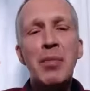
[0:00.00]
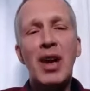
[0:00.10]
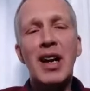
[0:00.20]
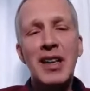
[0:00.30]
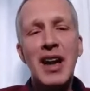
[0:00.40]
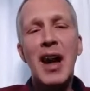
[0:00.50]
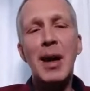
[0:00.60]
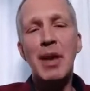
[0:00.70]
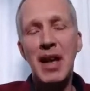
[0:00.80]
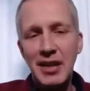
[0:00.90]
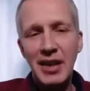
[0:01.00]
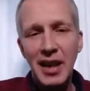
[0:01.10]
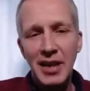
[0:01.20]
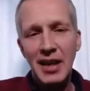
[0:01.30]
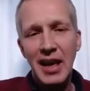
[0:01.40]
Burkhard Heim,
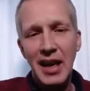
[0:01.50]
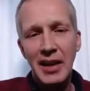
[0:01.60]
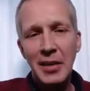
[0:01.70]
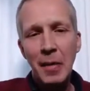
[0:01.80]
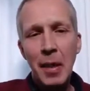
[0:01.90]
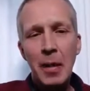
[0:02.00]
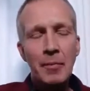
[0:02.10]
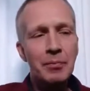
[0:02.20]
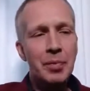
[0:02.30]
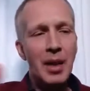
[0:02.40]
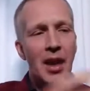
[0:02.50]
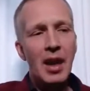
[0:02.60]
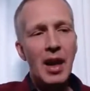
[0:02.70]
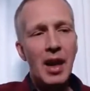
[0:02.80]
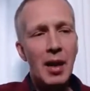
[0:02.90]
1998,
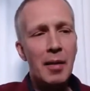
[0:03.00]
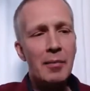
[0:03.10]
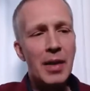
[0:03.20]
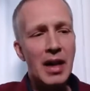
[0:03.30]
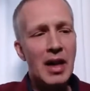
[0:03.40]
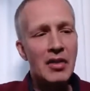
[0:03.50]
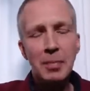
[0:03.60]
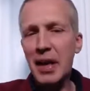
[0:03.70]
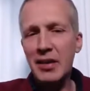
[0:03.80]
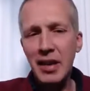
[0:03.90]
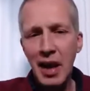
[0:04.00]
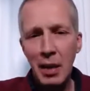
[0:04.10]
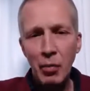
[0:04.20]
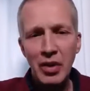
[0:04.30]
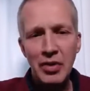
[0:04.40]
and I spent
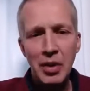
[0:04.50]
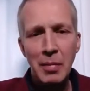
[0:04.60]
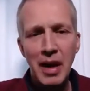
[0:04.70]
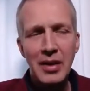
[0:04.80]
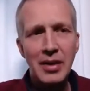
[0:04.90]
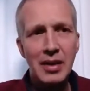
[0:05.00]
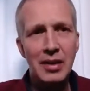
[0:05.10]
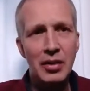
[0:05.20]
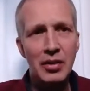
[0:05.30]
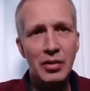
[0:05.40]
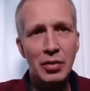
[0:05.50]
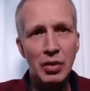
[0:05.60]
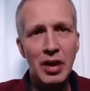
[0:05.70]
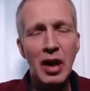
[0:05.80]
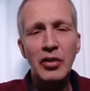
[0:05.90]
time with him until
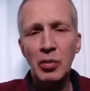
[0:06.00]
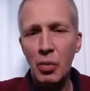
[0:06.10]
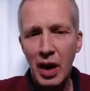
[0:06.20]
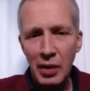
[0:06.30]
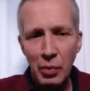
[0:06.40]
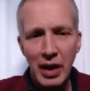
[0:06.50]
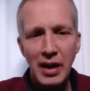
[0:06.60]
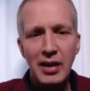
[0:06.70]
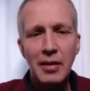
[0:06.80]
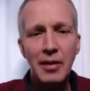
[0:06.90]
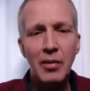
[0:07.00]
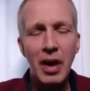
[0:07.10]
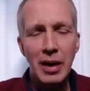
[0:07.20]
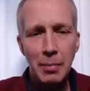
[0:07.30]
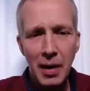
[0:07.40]
2001
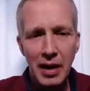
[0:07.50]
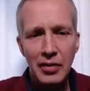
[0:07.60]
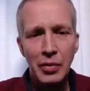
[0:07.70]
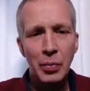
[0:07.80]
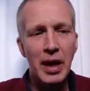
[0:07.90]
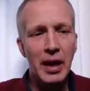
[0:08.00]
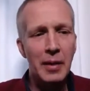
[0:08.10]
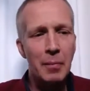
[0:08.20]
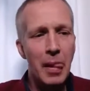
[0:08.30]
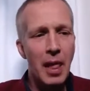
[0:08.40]
when he passed away.